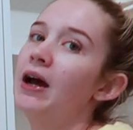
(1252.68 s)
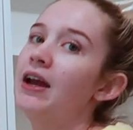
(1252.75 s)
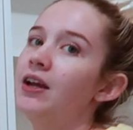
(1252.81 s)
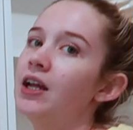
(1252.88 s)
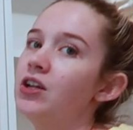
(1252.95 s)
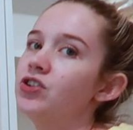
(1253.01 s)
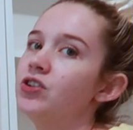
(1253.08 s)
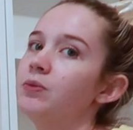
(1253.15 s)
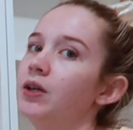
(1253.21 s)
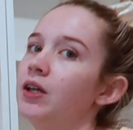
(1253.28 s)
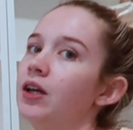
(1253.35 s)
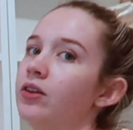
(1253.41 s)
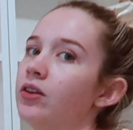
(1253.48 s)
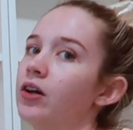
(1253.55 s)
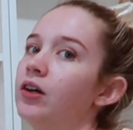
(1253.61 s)
pay any shipping
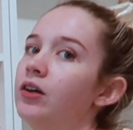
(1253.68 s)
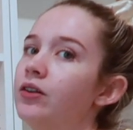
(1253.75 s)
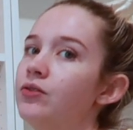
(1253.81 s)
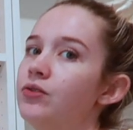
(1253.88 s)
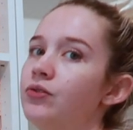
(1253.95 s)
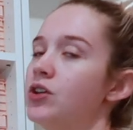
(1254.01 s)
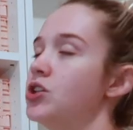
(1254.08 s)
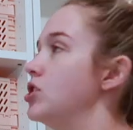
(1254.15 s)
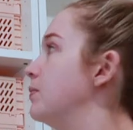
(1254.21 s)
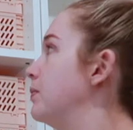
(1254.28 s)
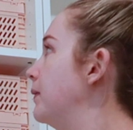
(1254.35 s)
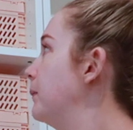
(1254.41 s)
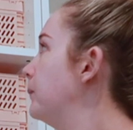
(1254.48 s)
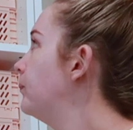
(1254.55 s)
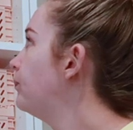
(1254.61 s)
either. It was free
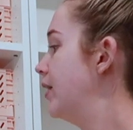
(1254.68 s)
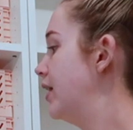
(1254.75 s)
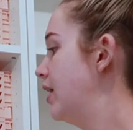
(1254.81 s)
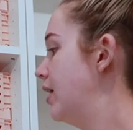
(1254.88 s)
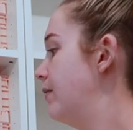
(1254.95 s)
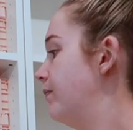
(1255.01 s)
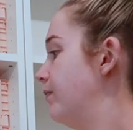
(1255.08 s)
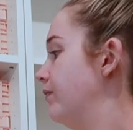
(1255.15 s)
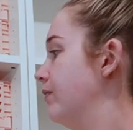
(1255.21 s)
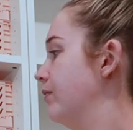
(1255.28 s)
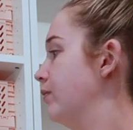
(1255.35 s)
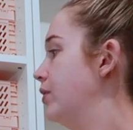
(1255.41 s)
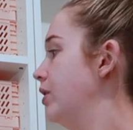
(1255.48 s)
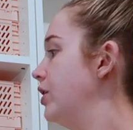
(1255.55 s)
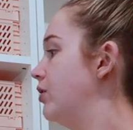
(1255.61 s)
shipping. But they're
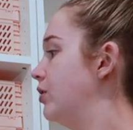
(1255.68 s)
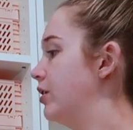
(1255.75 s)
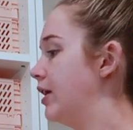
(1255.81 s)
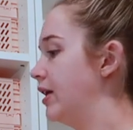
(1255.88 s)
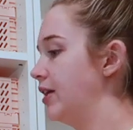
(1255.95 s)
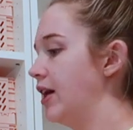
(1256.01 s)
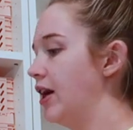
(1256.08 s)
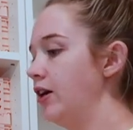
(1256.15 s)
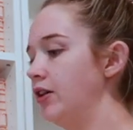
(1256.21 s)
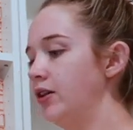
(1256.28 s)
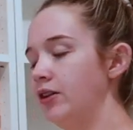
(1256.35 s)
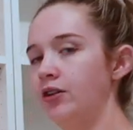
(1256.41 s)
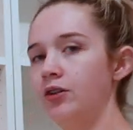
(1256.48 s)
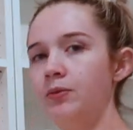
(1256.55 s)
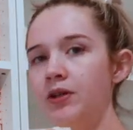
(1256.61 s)
pretty good. Like, they are a
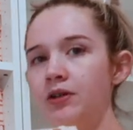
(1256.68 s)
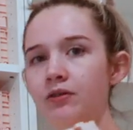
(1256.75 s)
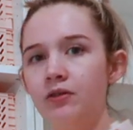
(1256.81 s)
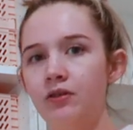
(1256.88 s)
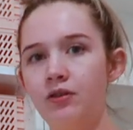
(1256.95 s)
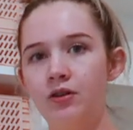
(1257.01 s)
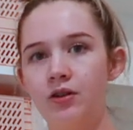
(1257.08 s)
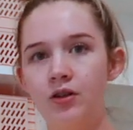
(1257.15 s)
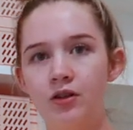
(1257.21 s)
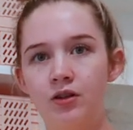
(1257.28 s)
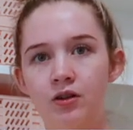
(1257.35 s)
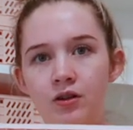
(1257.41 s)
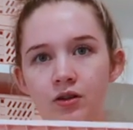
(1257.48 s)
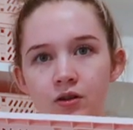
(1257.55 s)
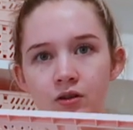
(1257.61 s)
little bit
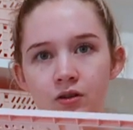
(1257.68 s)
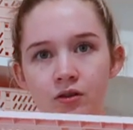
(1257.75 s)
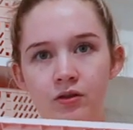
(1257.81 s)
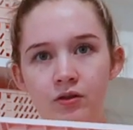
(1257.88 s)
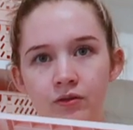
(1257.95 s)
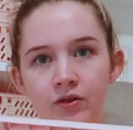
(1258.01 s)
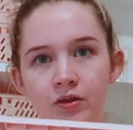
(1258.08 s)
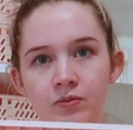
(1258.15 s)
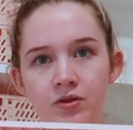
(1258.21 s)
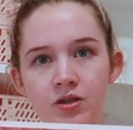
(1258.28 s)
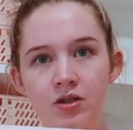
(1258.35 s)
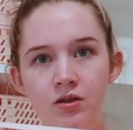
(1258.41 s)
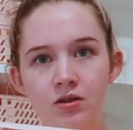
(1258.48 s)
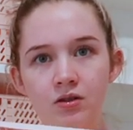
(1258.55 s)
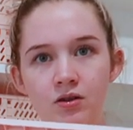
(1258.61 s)

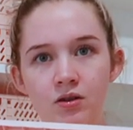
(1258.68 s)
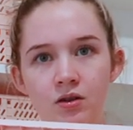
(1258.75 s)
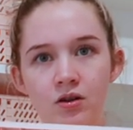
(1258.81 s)
flimsy,